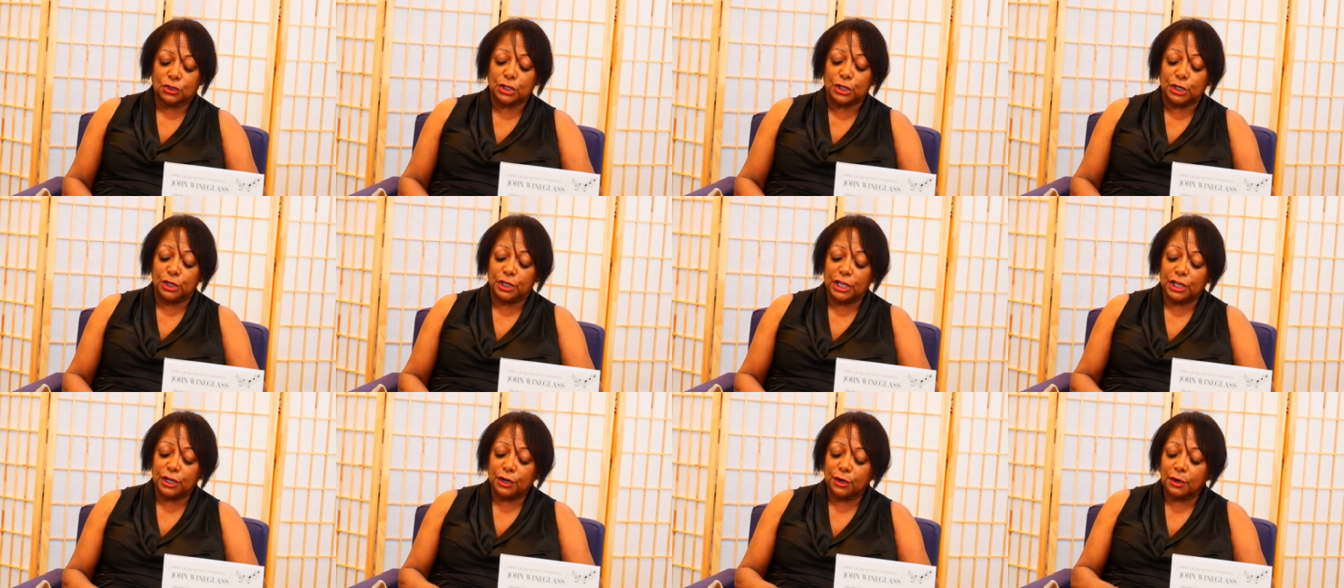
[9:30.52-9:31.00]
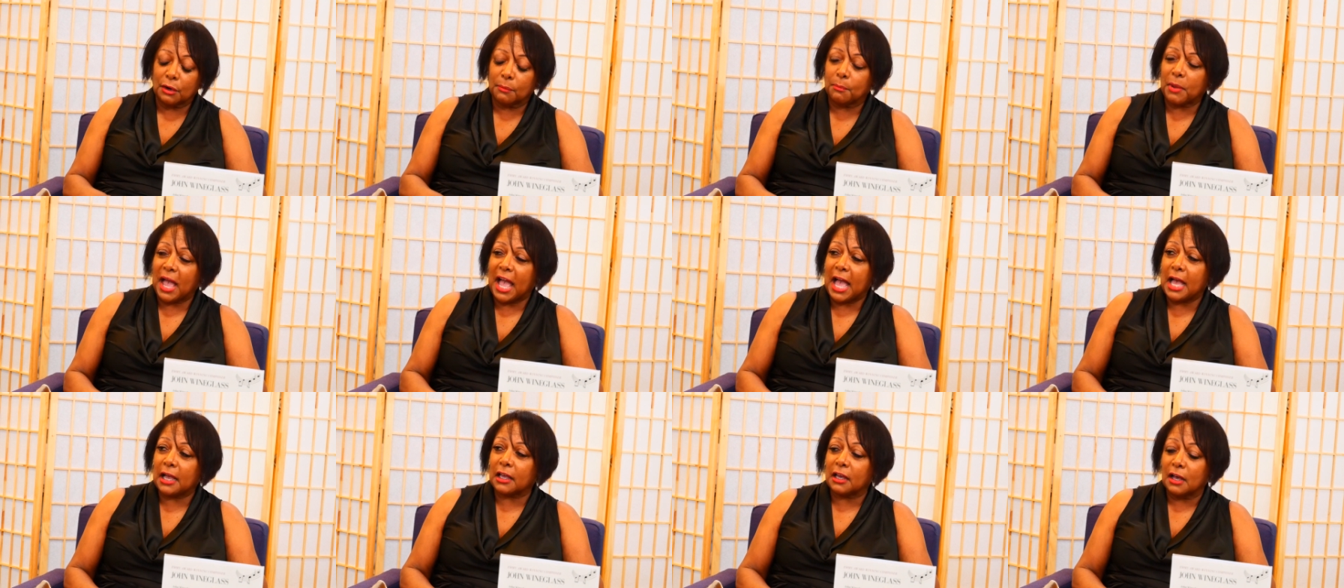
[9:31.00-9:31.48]
turning her
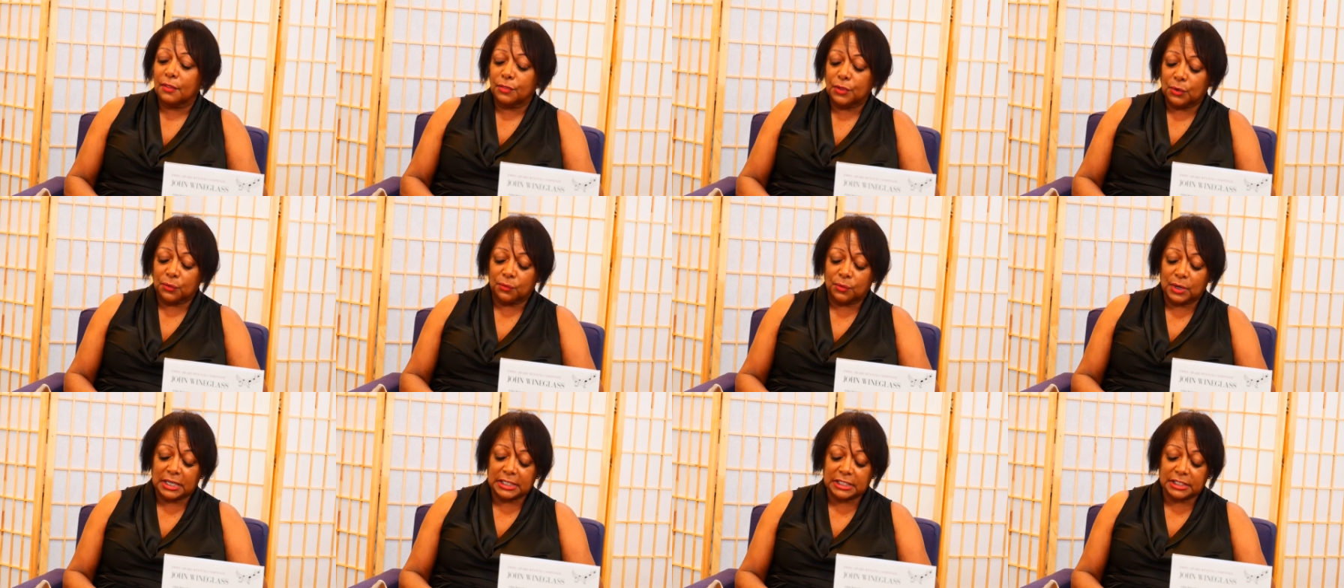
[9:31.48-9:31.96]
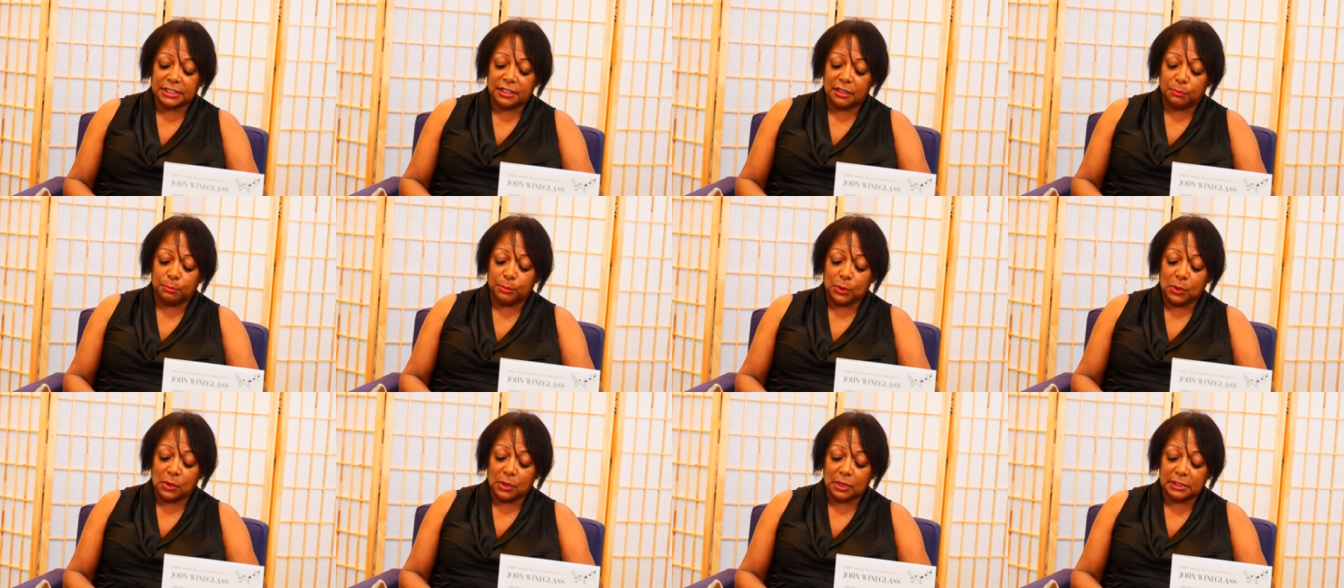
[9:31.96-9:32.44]
back on the rusty
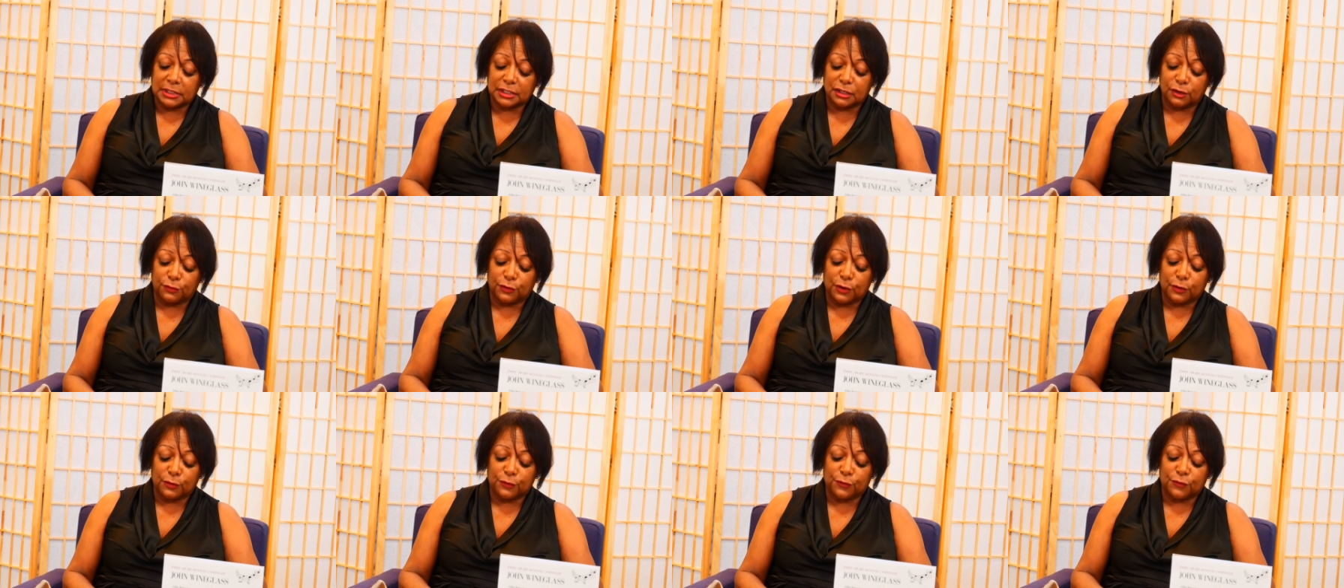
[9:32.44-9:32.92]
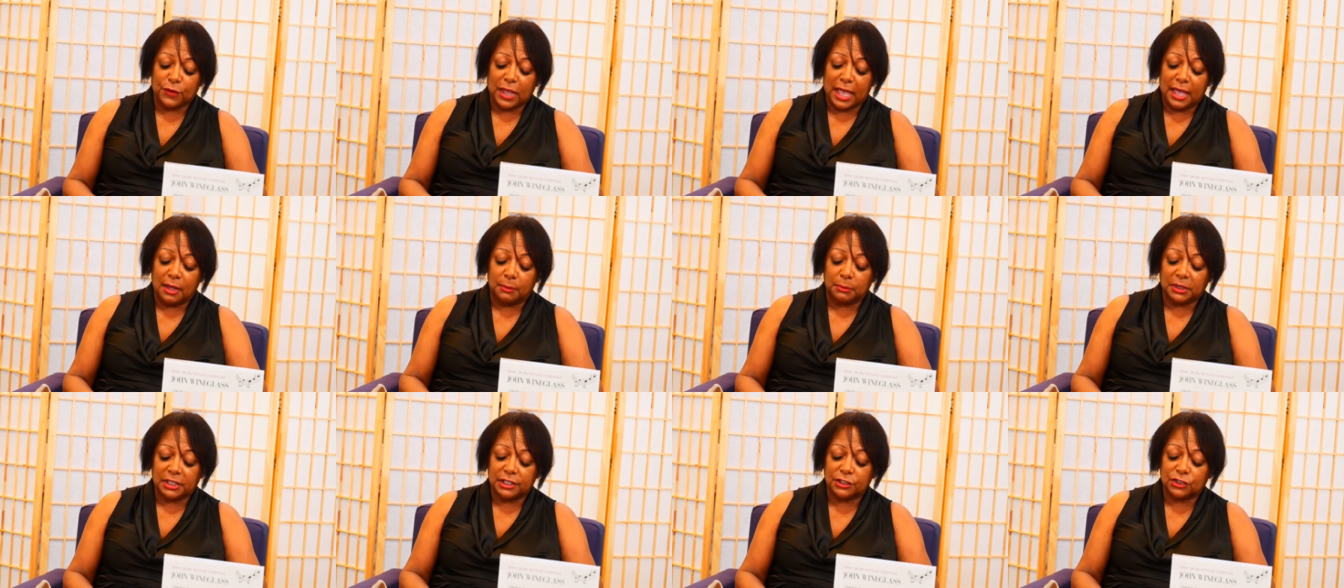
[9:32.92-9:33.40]
boards of her
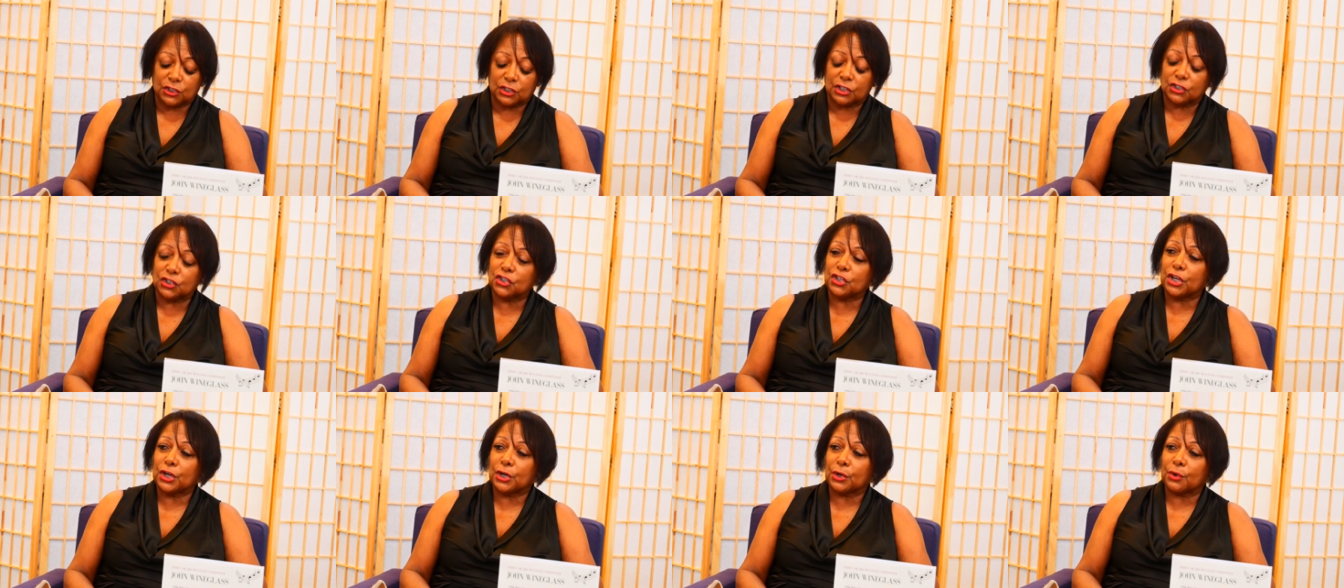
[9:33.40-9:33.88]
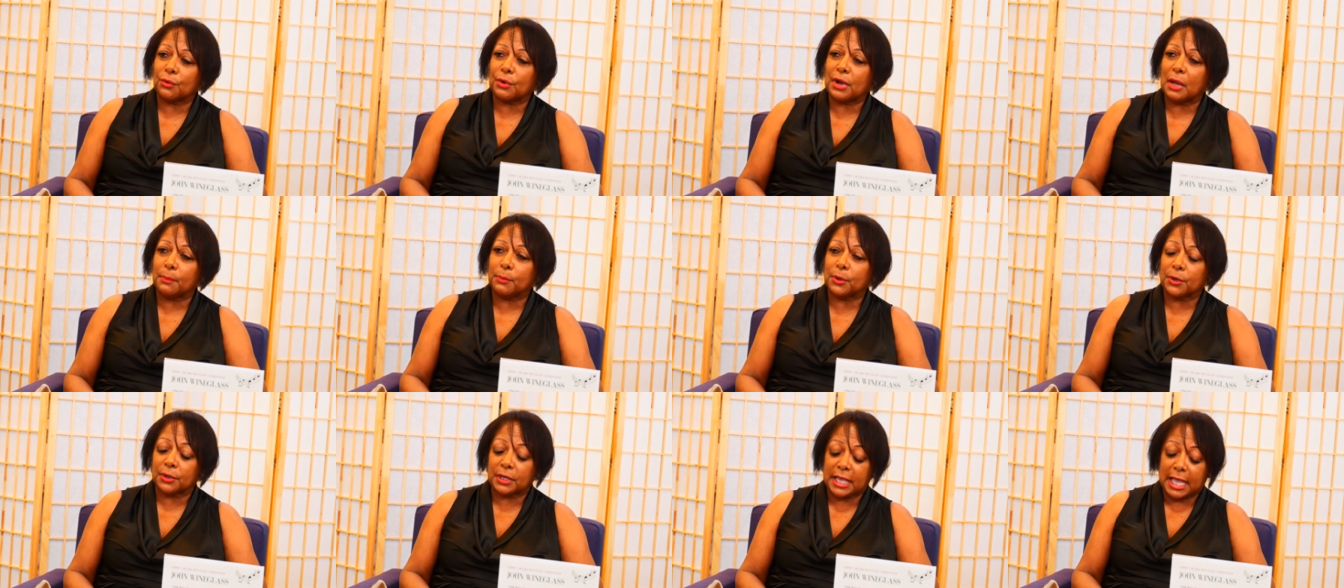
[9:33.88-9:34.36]
family's
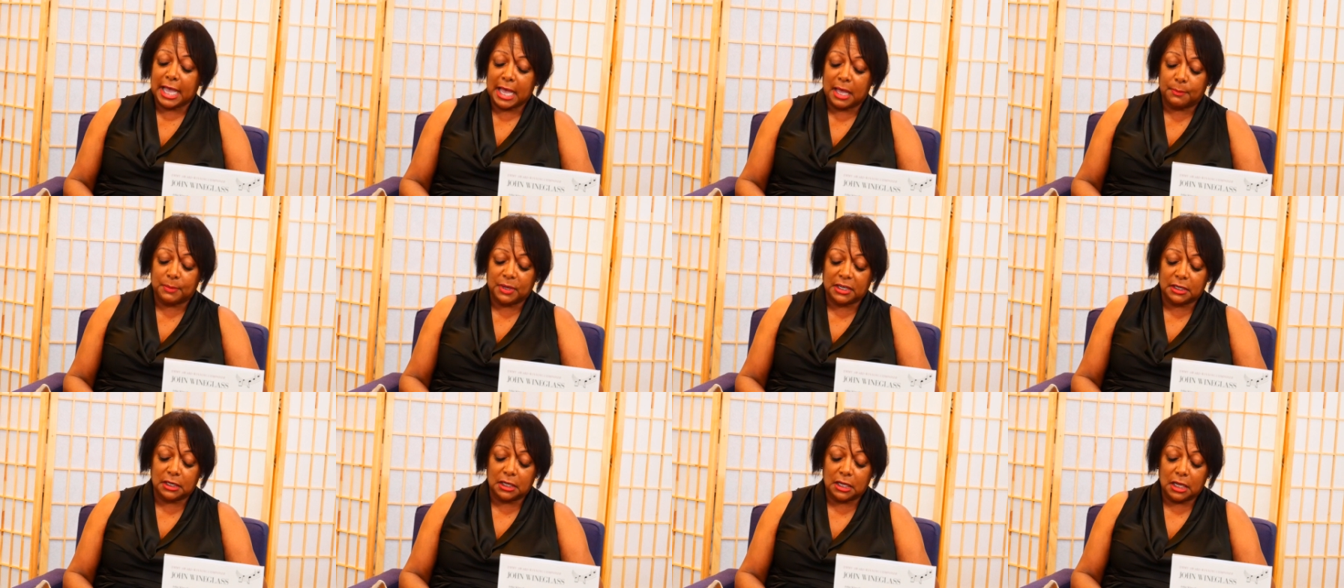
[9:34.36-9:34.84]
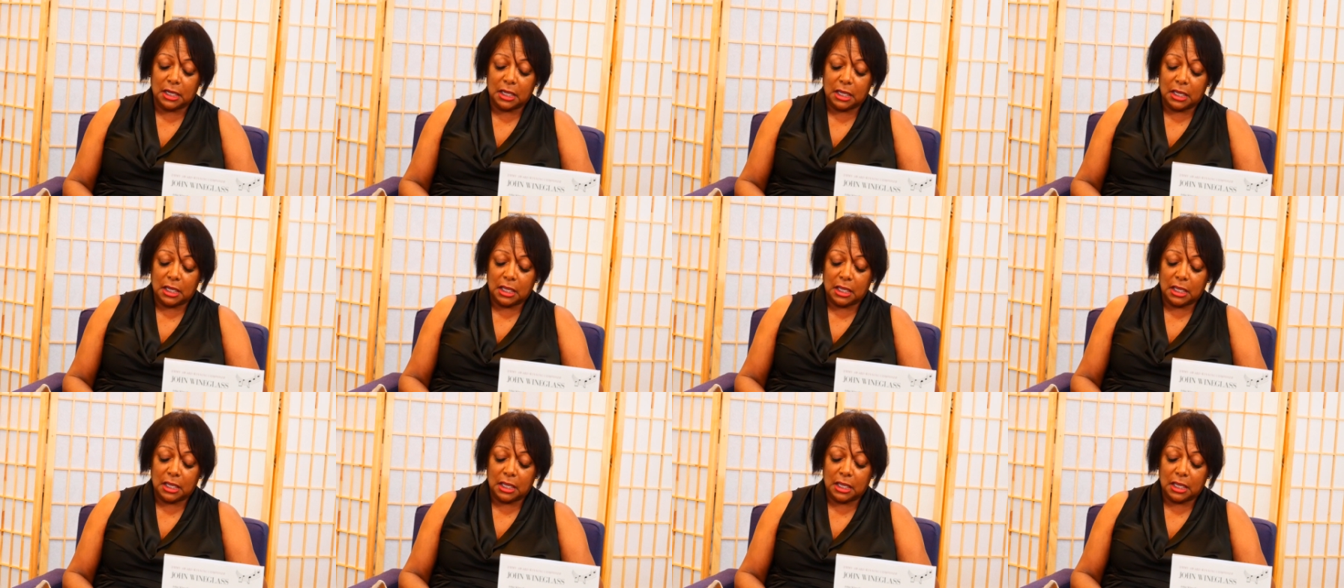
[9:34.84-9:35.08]
sharecropper cabin.